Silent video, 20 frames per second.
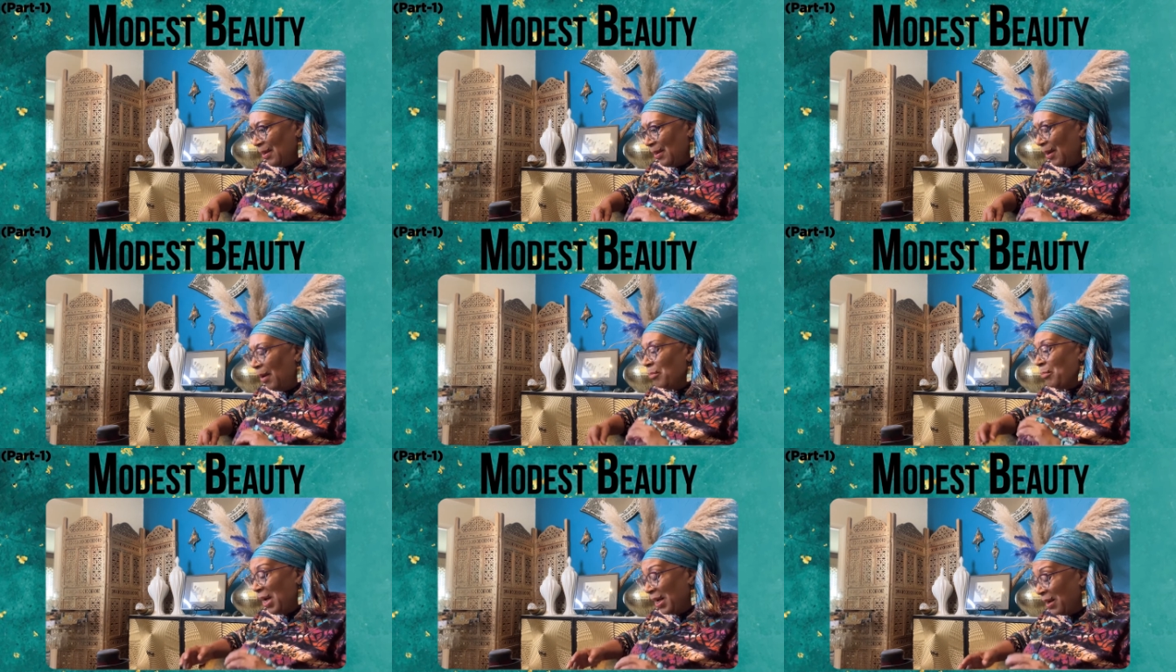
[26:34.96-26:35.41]

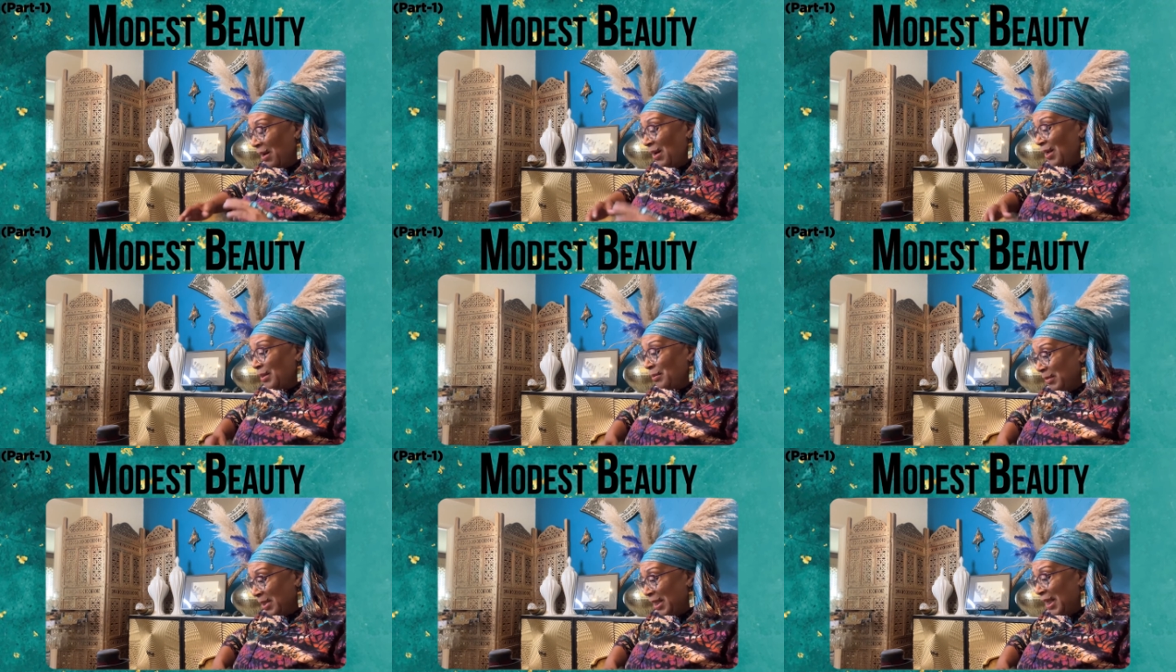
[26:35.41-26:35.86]
My
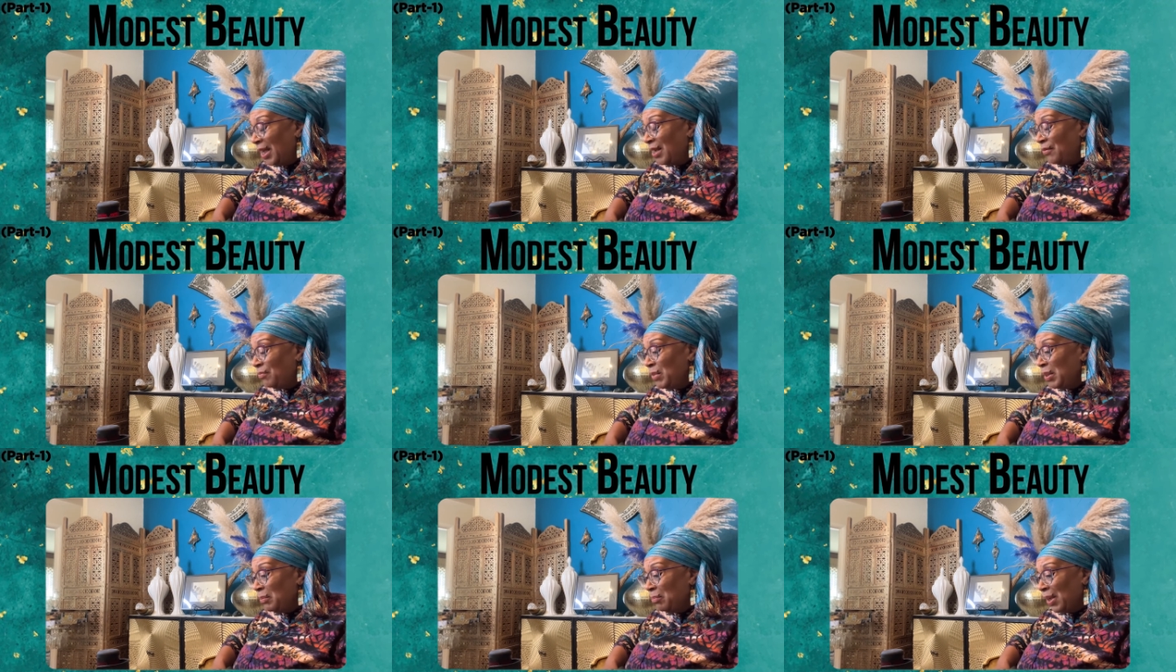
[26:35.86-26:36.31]
aunt
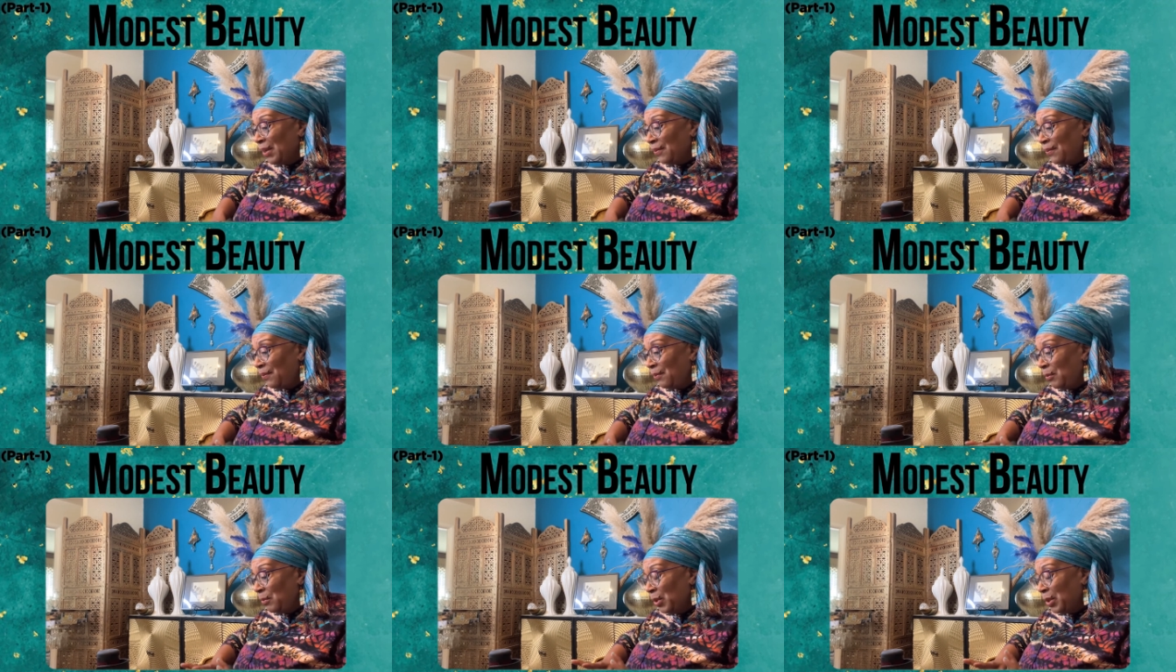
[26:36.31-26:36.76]
gave me my
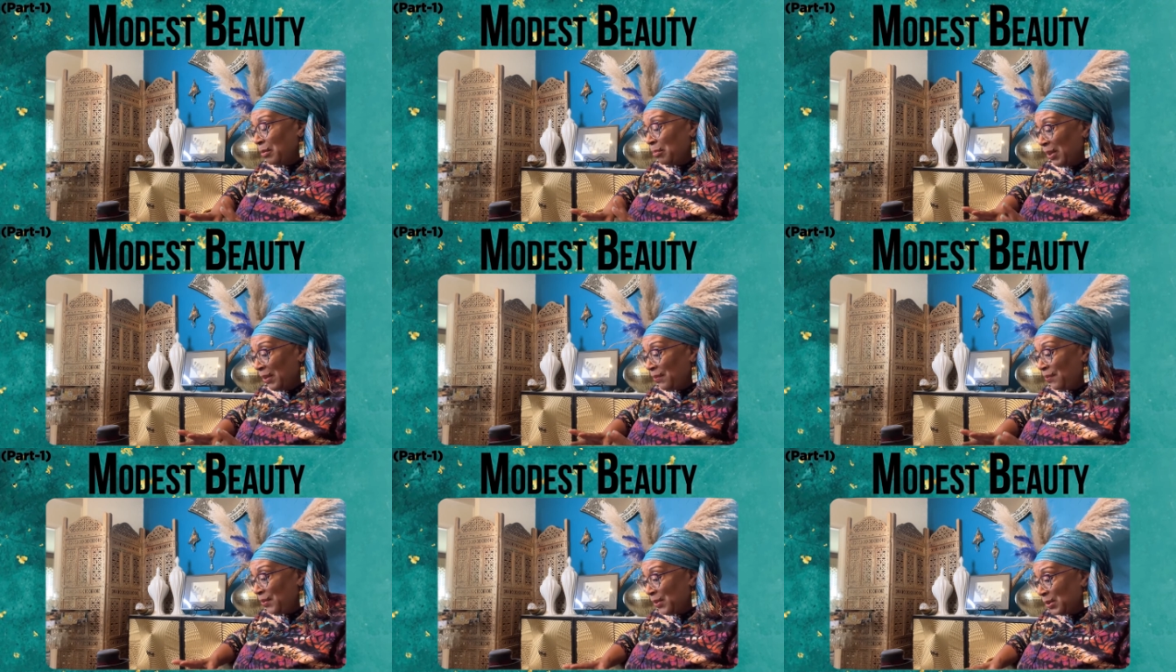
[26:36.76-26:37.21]
one of
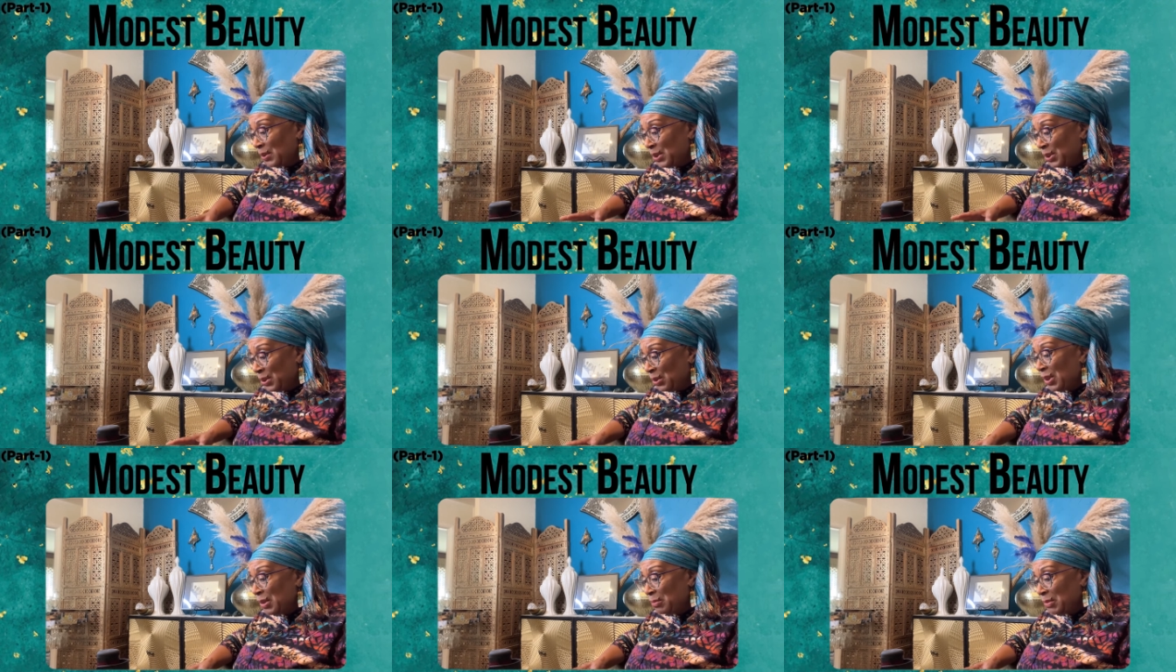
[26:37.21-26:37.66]
my first
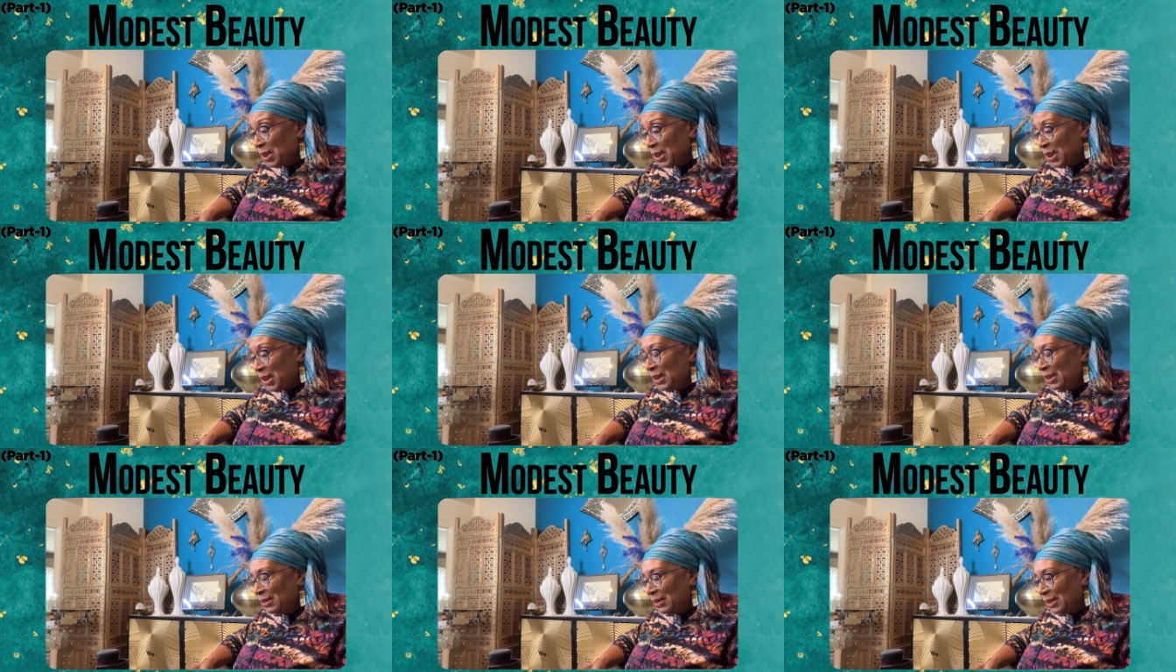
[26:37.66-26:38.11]
sewing
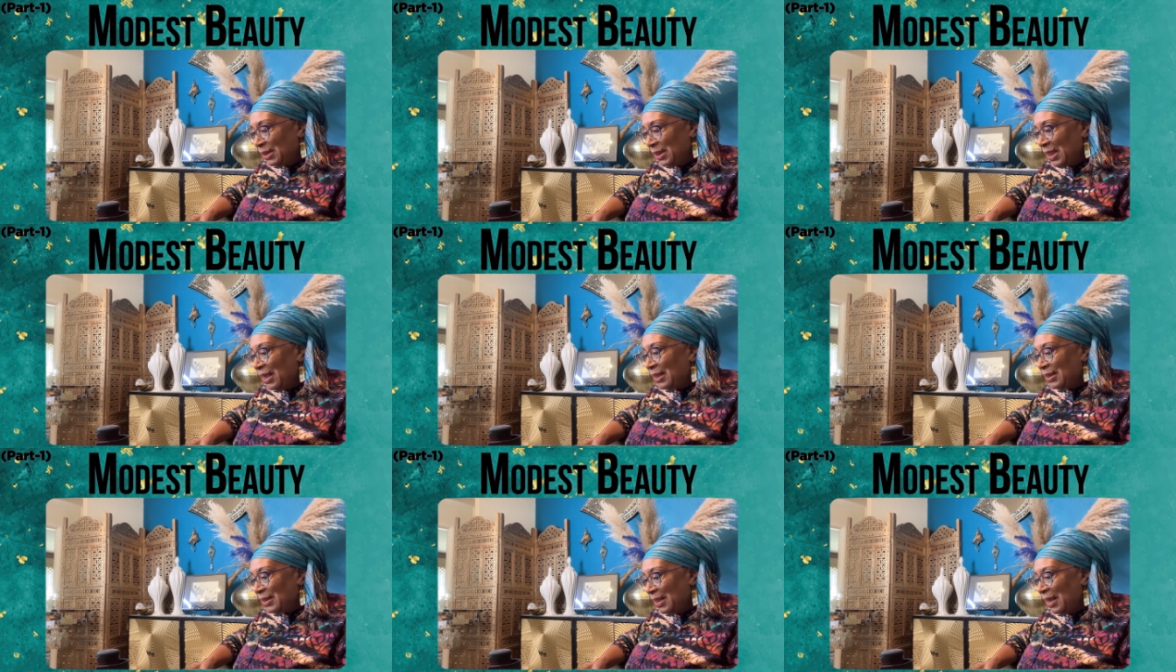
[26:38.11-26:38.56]
machines at
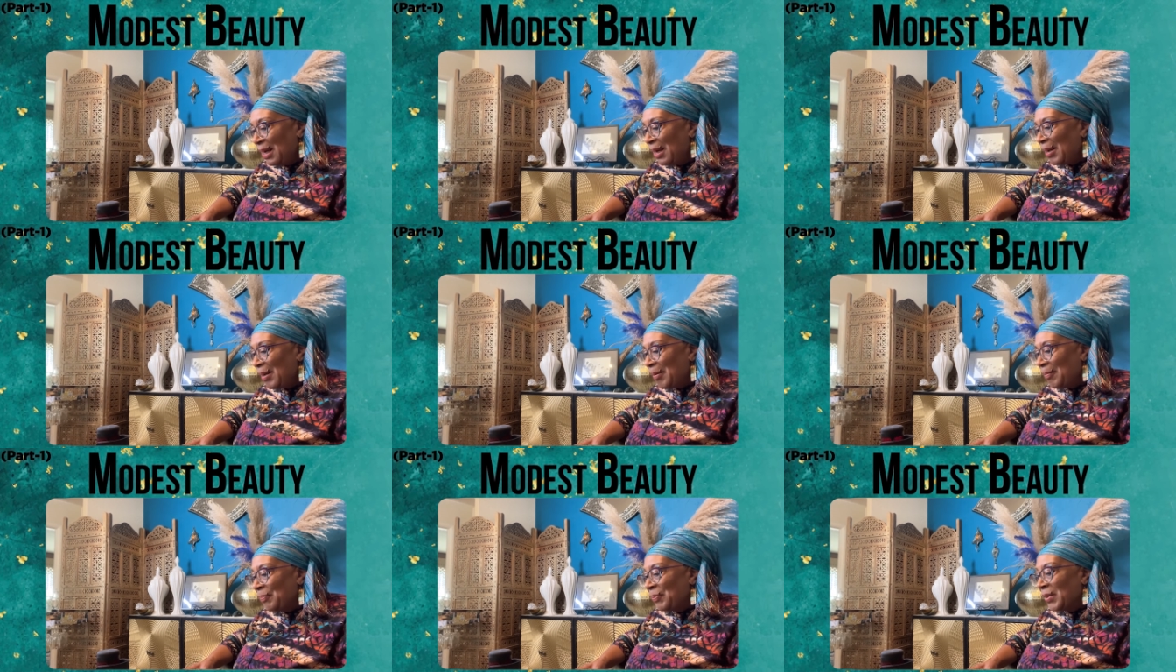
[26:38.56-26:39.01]
that
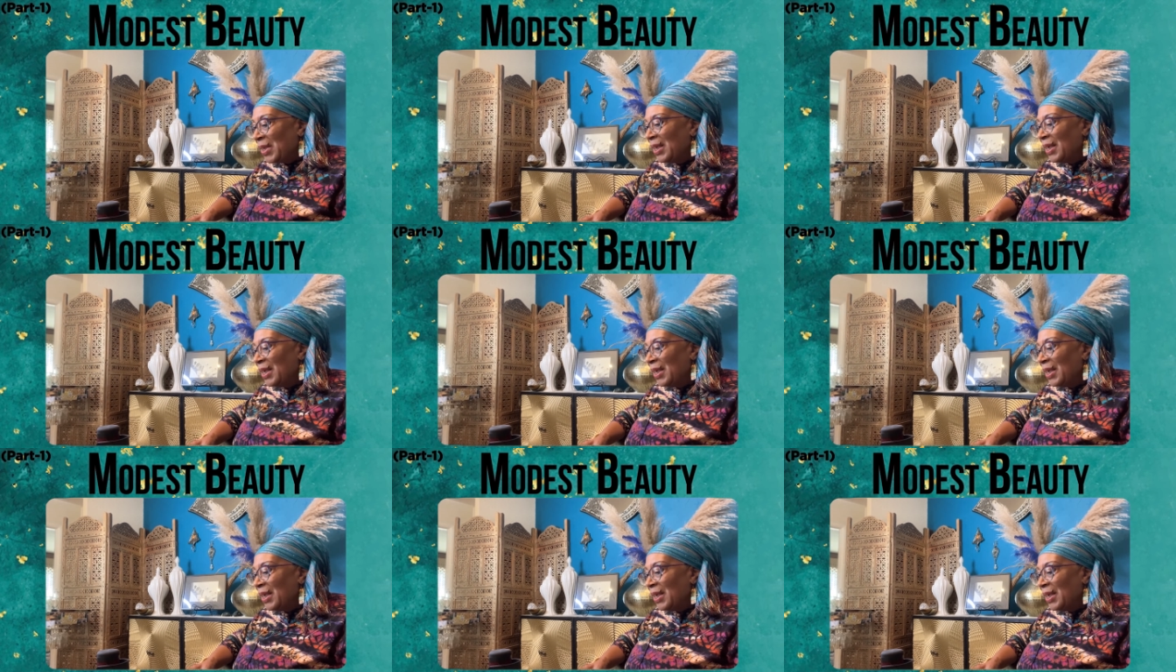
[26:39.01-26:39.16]
time,